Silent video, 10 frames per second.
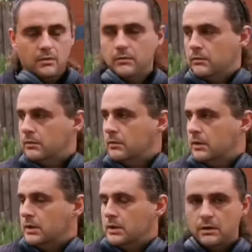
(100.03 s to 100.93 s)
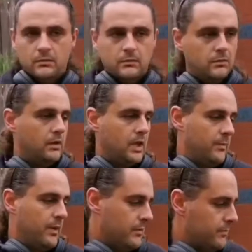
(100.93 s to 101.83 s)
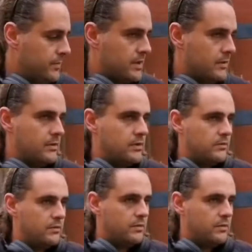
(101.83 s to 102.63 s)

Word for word: Okay. All right. Thank you. Okay, mate. Thank you.